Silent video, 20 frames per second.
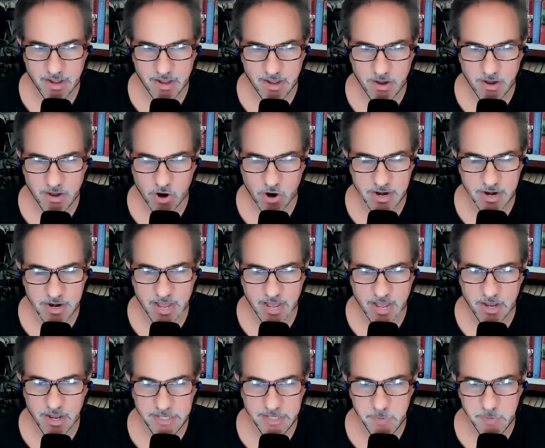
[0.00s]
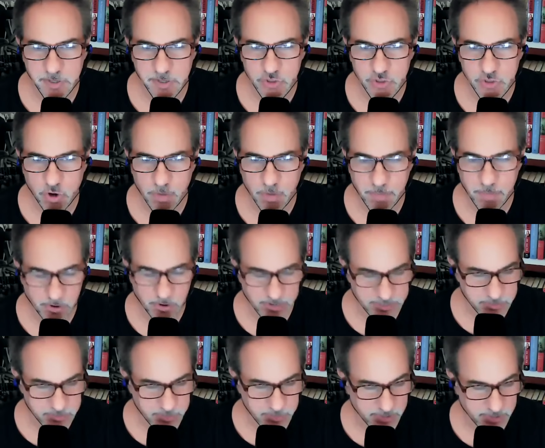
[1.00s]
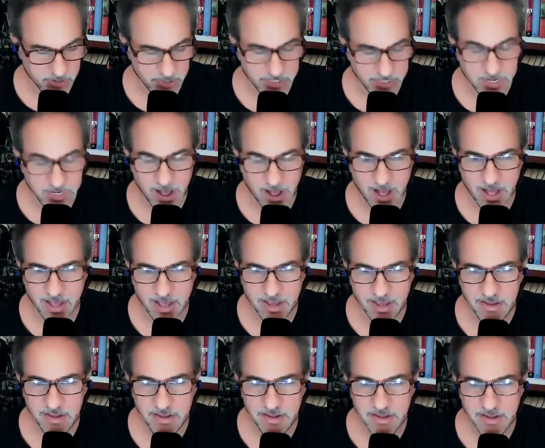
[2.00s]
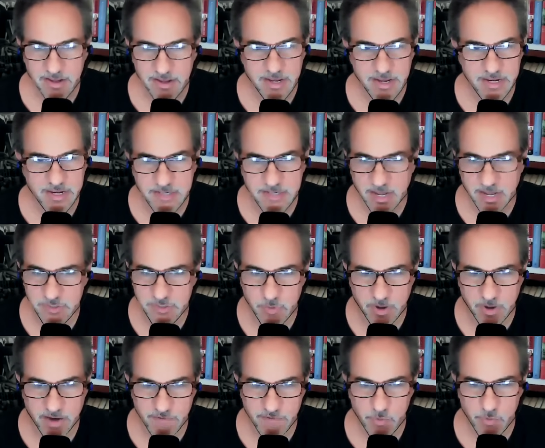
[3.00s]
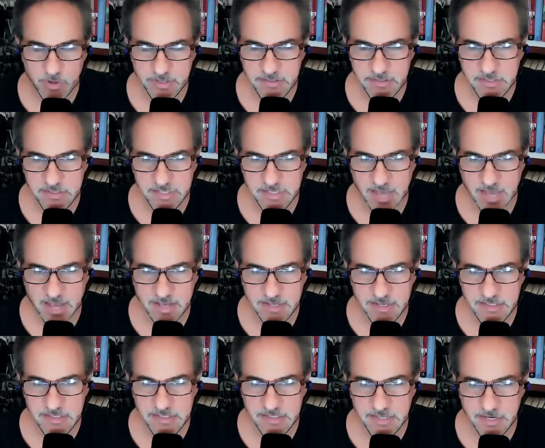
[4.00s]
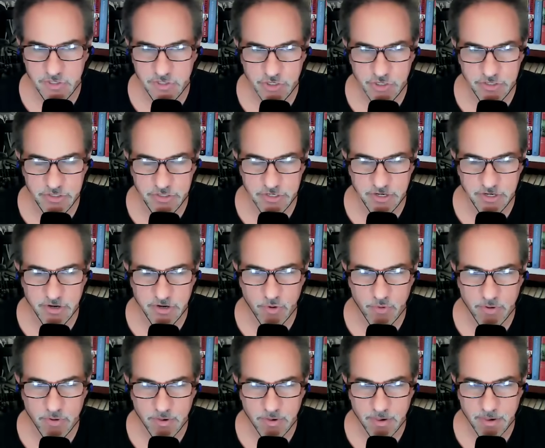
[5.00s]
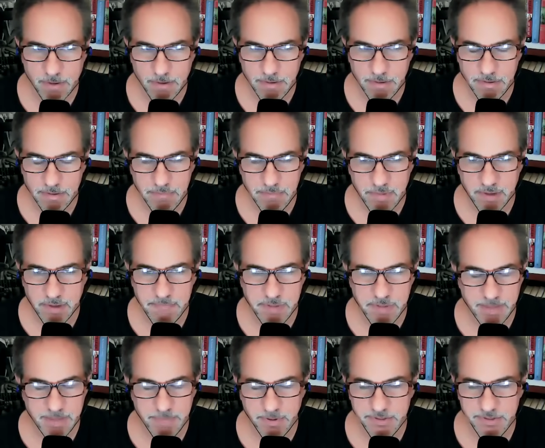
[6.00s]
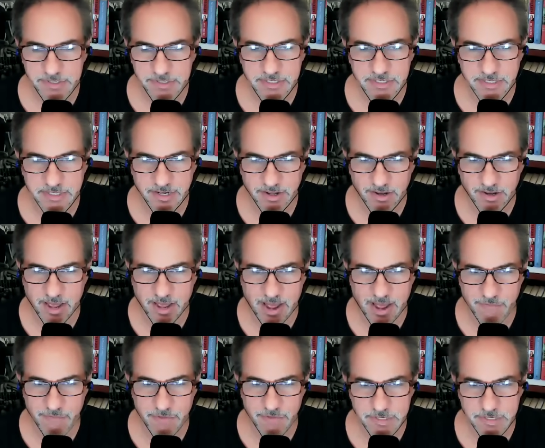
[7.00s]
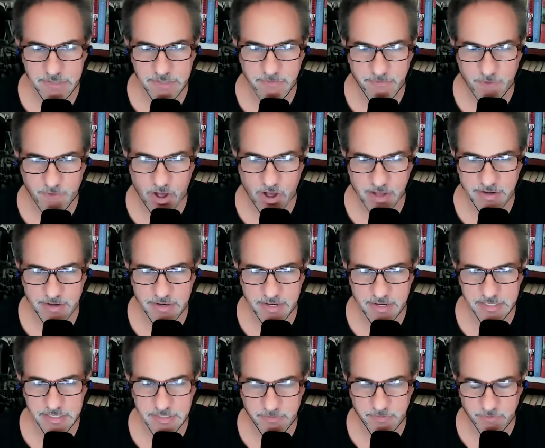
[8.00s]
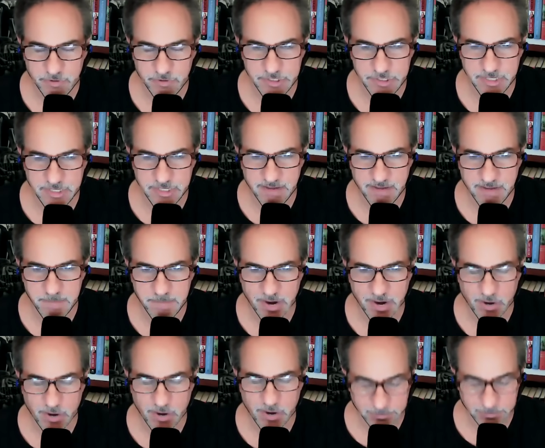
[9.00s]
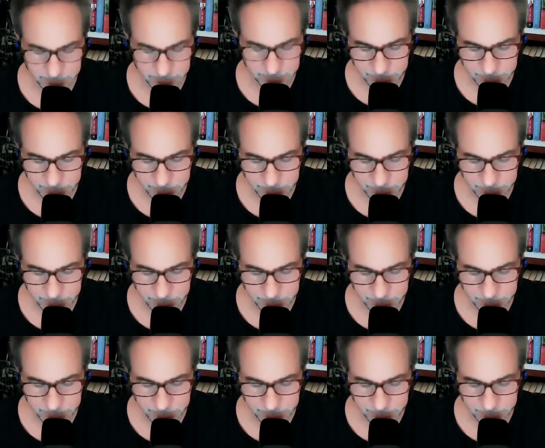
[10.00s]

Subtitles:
Arnell has been a trooper. He's been a good guy. He does what everyone says he should do. But people still have this fondness for Steve Perry.